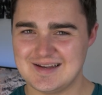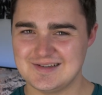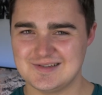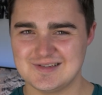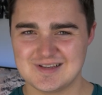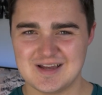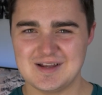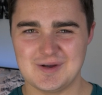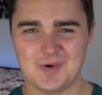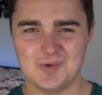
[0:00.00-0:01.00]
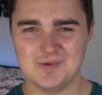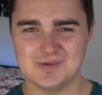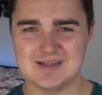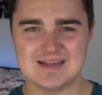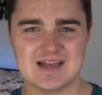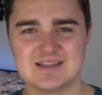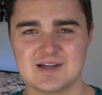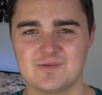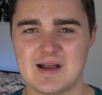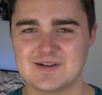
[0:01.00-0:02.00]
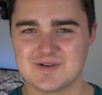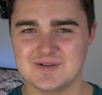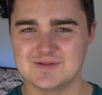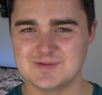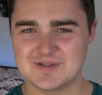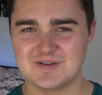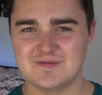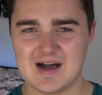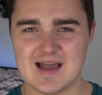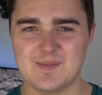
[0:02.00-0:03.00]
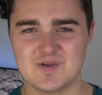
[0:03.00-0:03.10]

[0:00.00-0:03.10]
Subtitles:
It's just kind of old. It has like a retro sort of vibe.